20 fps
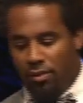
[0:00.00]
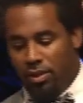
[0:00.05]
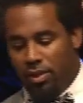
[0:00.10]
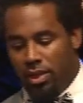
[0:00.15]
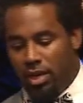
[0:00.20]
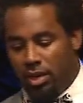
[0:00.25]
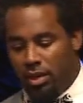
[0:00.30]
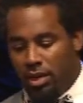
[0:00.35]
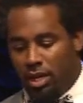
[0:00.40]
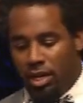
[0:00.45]

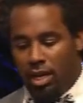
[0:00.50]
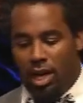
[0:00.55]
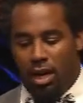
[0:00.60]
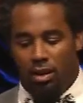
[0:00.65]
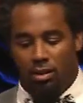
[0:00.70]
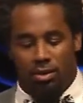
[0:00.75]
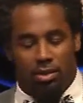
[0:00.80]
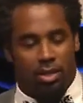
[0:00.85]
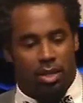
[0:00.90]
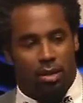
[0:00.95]
everything that
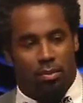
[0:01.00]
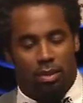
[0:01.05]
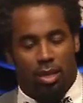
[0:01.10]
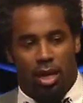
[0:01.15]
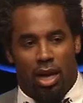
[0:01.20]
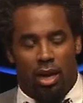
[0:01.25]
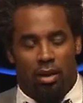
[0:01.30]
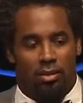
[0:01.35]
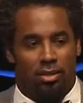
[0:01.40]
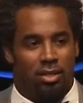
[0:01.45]
counts can be
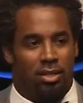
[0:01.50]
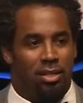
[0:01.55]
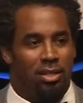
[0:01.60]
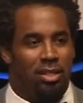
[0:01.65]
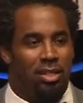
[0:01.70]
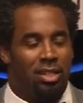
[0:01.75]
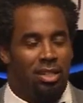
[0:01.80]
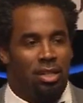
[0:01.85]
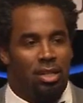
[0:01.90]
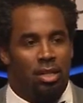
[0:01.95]

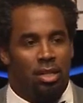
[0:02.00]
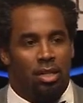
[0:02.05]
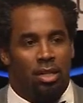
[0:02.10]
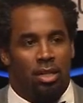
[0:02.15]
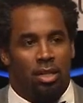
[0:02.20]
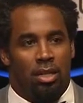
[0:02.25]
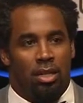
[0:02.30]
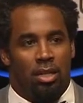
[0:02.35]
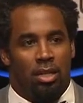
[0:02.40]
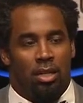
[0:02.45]
counted.
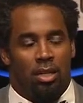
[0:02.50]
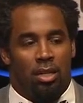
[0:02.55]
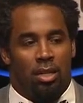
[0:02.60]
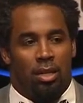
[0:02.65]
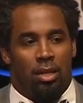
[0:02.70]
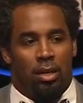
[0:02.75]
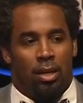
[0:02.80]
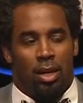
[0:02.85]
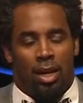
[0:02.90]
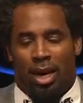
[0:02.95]

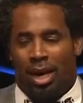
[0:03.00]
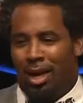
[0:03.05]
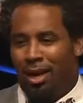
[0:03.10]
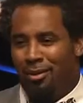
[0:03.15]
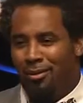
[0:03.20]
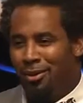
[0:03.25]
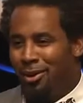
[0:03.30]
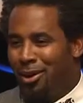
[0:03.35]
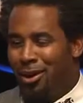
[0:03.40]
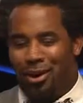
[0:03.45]

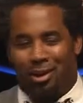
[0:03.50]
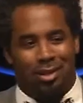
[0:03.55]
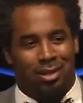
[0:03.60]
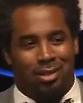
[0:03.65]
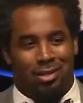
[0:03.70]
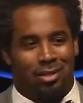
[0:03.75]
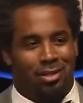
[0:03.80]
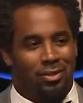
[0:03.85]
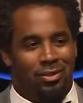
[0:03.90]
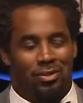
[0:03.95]
And
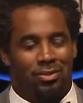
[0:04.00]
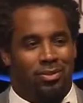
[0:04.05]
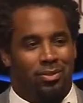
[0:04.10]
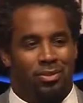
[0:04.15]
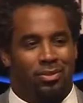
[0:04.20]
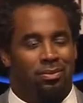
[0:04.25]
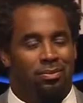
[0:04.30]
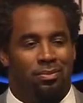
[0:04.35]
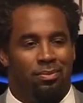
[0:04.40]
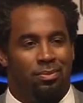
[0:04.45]
regardless of
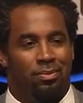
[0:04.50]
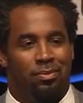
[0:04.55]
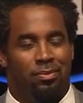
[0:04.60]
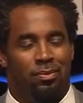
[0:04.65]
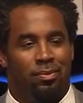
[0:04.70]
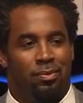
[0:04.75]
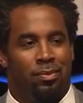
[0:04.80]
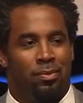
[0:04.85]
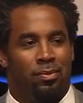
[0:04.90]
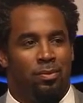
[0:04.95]

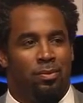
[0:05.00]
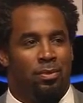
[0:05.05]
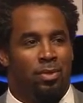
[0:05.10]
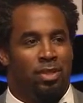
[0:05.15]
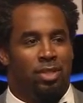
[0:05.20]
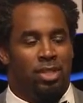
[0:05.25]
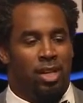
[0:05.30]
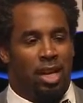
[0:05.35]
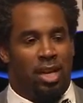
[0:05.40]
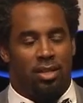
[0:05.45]

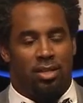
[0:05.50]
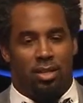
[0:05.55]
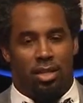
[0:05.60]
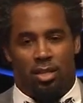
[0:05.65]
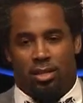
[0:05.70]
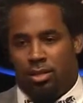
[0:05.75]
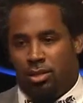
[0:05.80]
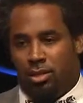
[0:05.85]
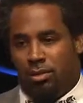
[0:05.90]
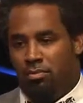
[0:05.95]
the chance
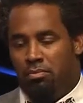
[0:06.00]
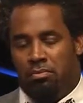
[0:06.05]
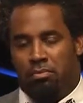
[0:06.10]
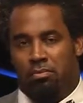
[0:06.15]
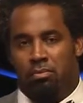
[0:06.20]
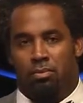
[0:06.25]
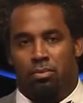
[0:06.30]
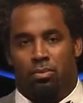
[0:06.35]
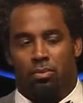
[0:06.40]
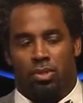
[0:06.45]
that
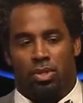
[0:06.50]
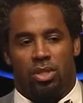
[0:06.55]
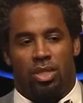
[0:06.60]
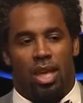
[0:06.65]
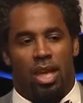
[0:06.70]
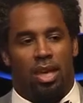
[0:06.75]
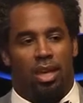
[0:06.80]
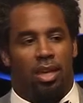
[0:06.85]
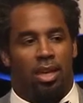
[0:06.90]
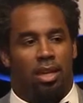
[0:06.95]
was
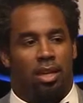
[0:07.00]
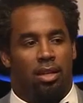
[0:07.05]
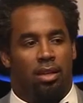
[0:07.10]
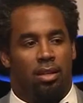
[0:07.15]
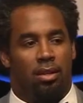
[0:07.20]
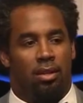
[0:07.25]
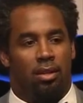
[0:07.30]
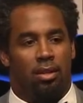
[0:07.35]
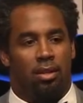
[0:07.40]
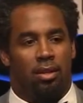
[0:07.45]

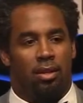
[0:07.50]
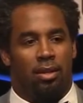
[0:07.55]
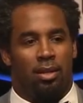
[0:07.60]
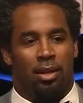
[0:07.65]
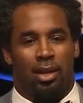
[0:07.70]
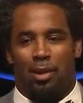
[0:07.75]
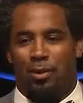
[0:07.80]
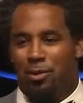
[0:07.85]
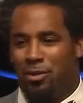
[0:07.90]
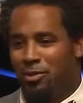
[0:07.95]
taken,
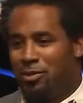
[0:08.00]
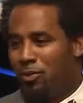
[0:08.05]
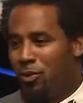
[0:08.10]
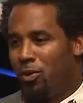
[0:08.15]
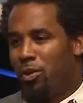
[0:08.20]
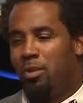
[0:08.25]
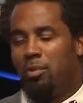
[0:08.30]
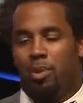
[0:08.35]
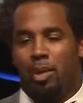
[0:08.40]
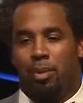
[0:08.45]
it was
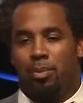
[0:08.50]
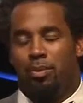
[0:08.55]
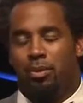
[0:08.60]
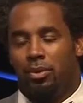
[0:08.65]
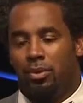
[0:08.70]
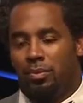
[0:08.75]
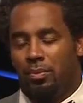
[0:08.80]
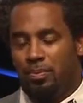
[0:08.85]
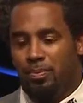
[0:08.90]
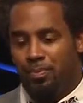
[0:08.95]
for the
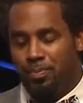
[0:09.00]
people.